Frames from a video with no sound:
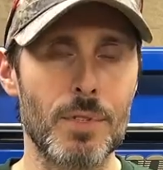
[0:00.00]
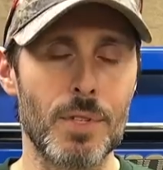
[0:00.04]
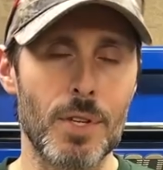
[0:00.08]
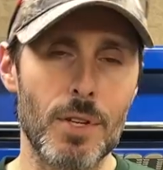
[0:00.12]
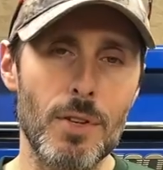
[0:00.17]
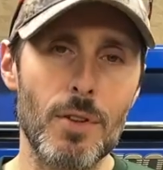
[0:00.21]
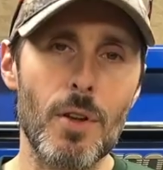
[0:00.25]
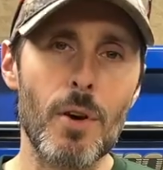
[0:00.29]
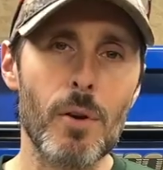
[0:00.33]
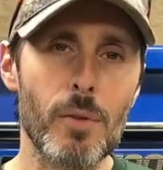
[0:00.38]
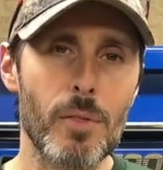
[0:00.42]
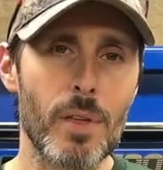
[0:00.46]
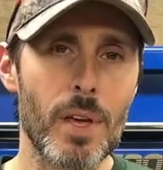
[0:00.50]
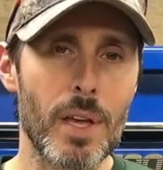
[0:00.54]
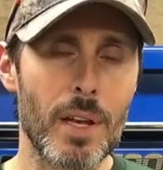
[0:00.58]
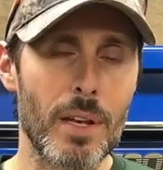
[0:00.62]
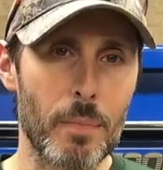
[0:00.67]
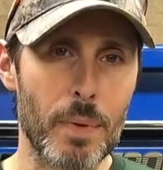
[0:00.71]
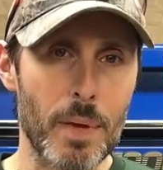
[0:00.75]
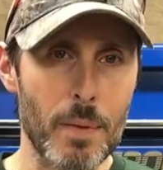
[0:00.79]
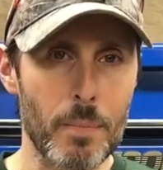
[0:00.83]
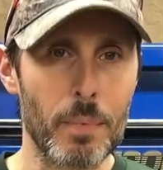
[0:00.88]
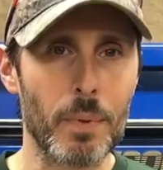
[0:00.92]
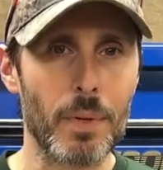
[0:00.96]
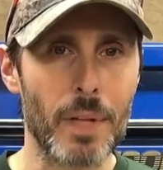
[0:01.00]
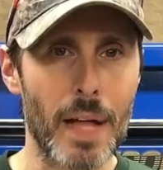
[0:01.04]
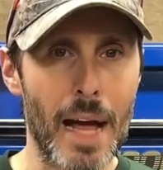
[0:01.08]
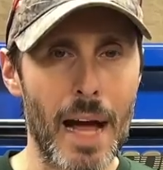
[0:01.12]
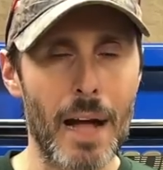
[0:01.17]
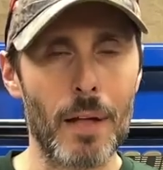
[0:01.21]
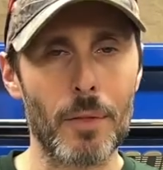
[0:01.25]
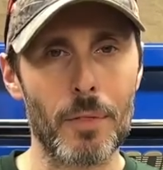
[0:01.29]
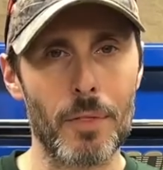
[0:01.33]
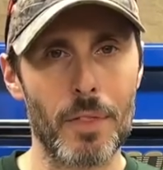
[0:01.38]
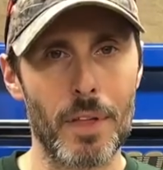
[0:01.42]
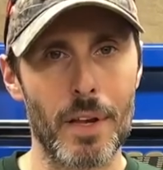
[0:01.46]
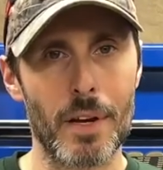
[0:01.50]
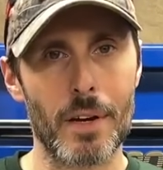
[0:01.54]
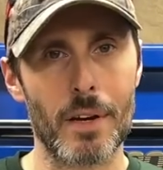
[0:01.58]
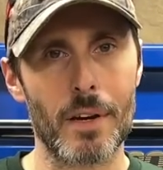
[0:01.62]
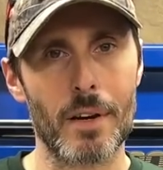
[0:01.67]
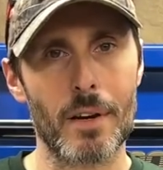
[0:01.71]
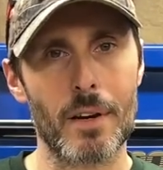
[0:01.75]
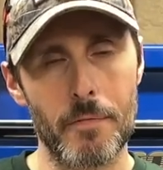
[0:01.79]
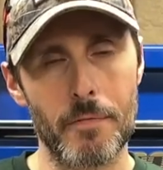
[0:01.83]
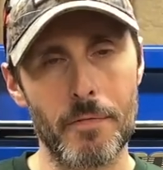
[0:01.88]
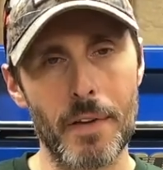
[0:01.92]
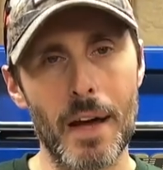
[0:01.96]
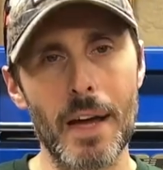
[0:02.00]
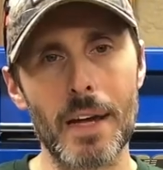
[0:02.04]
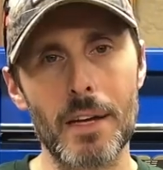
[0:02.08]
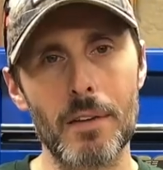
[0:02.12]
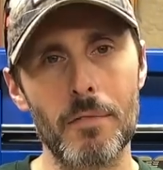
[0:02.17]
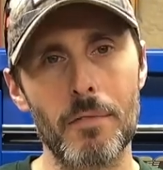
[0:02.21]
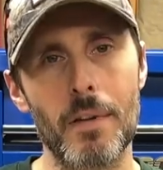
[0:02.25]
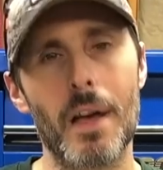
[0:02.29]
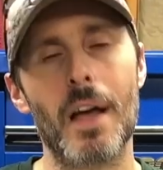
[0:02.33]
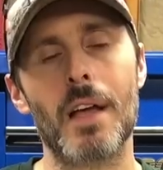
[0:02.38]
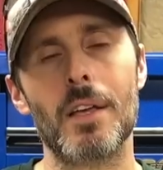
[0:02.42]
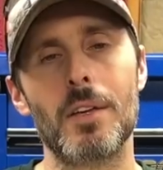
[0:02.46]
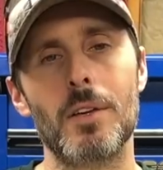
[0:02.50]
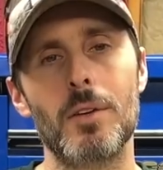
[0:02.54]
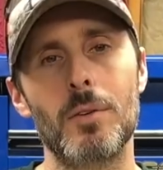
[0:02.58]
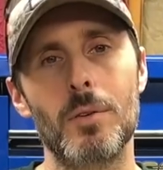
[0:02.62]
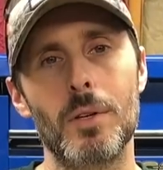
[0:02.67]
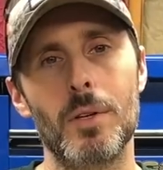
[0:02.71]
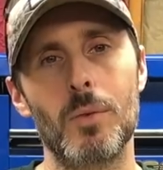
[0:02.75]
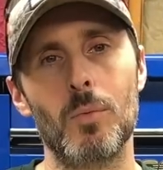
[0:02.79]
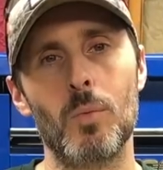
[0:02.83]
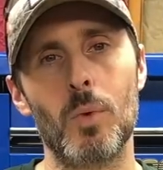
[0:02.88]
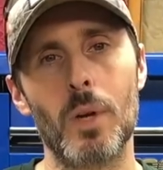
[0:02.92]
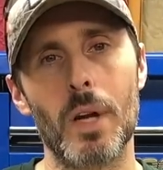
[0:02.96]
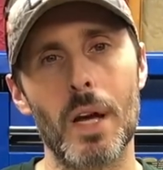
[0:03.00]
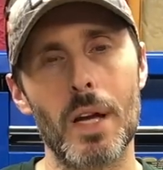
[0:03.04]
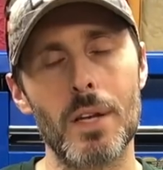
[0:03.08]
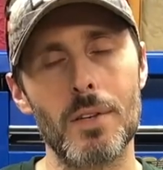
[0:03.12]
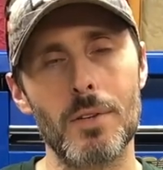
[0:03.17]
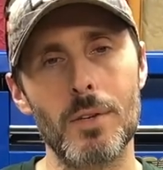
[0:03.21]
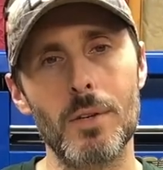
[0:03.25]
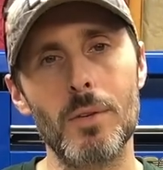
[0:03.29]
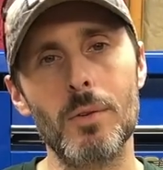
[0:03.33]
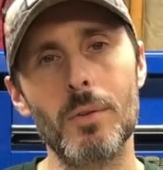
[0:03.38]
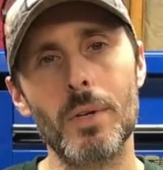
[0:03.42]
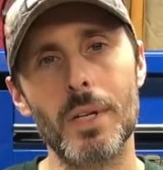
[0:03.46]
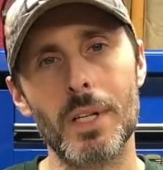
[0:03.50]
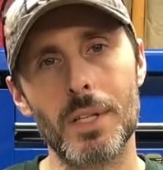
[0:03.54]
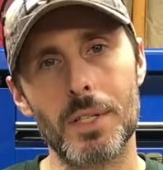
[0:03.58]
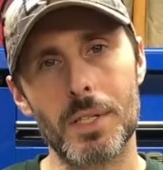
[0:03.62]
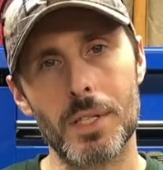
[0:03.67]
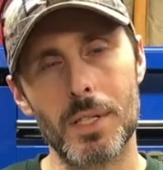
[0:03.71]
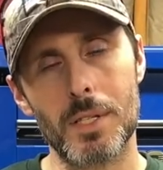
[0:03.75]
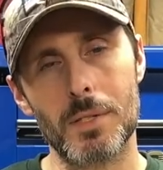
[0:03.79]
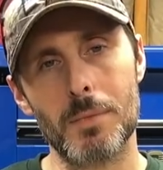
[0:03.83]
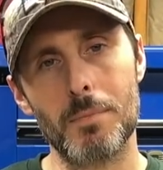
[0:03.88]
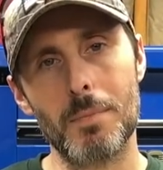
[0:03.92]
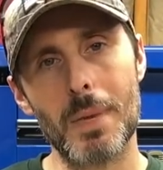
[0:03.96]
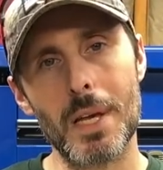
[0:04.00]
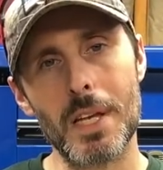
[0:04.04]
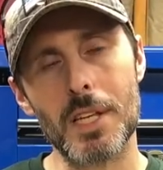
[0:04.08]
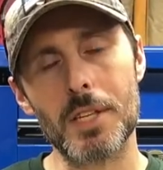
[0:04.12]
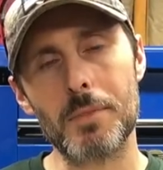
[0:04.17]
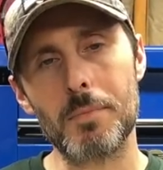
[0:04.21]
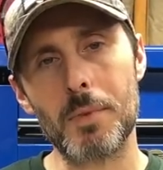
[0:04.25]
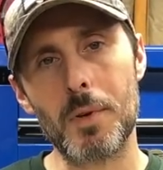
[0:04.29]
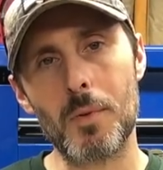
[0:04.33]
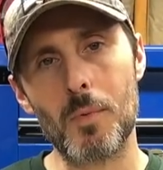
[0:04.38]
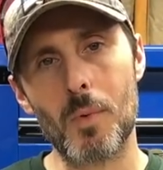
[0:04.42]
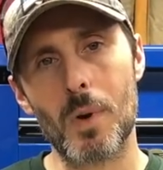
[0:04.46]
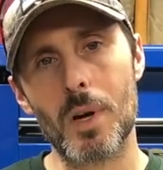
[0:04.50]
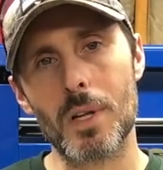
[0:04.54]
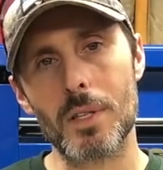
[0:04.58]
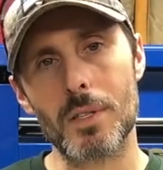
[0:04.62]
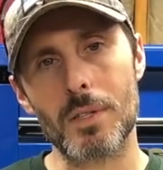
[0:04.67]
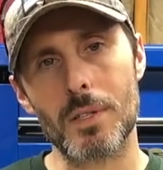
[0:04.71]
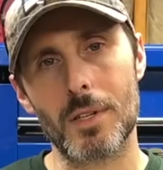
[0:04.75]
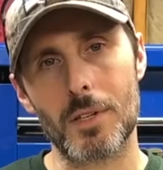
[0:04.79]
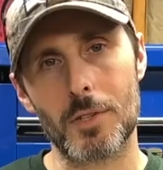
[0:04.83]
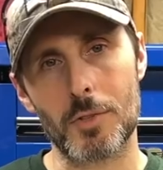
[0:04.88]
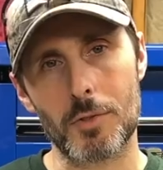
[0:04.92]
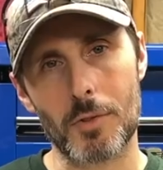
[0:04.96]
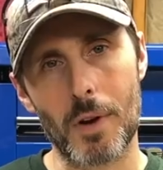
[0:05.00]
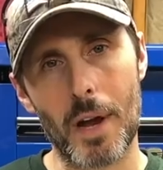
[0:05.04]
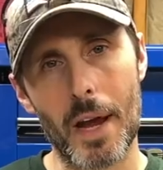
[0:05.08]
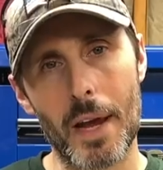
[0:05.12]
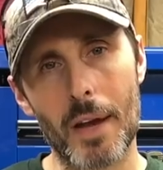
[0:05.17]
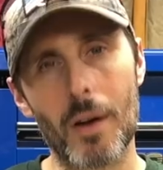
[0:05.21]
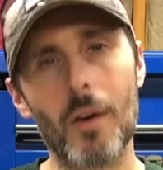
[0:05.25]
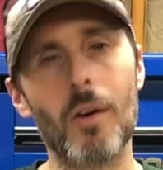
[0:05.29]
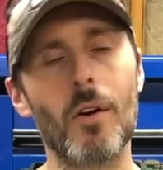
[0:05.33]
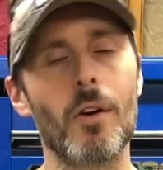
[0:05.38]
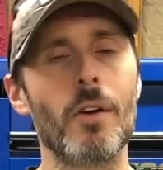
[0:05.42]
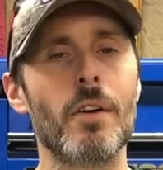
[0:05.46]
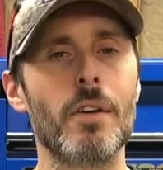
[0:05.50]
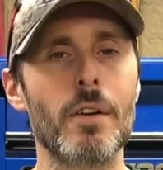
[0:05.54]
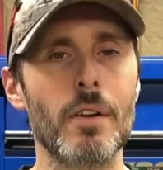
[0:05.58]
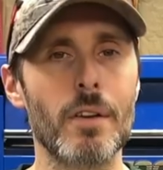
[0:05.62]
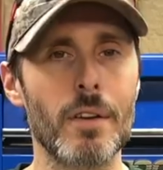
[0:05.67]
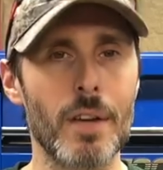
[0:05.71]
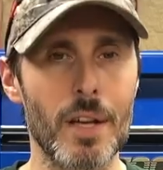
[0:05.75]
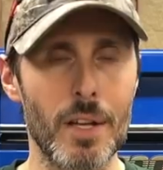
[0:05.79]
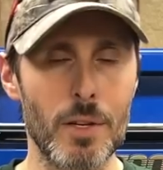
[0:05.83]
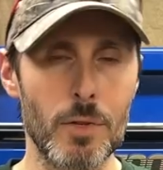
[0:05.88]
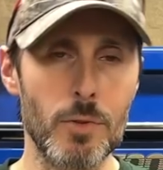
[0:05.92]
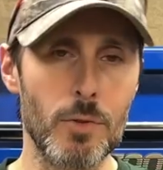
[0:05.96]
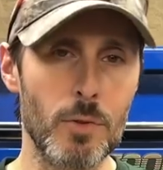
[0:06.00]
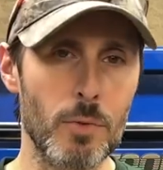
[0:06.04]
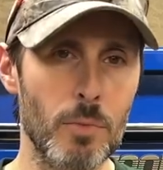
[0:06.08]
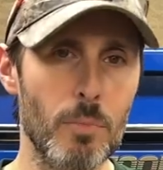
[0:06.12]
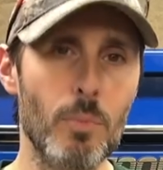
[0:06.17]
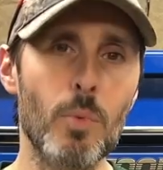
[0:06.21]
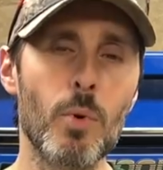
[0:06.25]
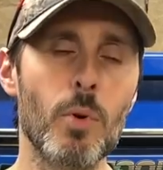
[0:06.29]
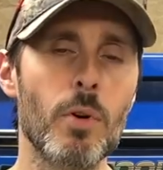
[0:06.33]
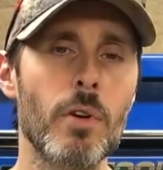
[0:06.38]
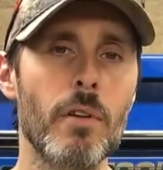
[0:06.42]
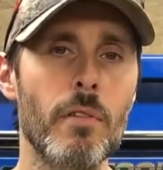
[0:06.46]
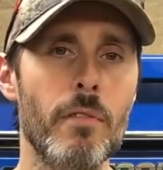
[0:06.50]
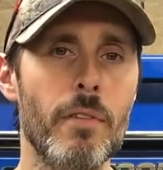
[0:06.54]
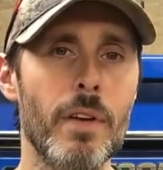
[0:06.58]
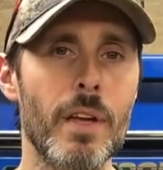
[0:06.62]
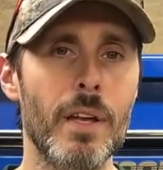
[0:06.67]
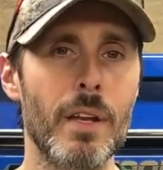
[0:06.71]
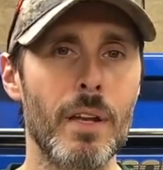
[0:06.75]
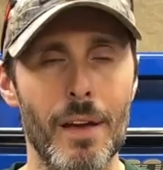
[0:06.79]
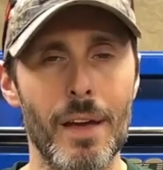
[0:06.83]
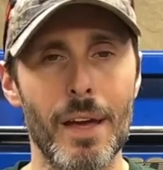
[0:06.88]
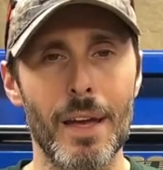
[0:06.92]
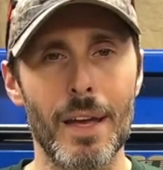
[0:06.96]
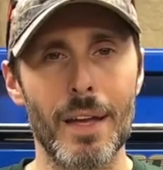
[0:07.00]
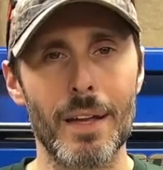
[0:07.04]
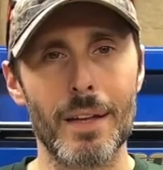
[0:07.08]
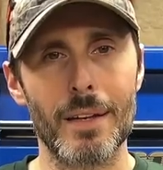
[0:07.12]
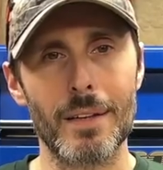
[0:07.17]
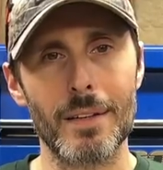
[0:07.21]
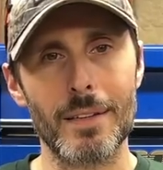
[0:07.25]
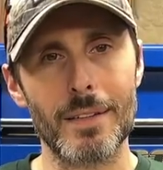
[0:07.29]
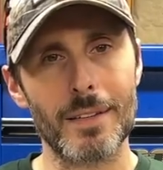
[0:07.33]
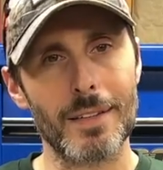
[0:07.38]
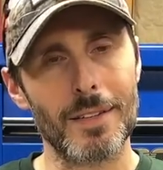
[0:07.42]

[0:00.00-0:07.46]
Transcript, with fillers: To know that people out there find value in what I do, it just makes me want to try harder and do more of it. And,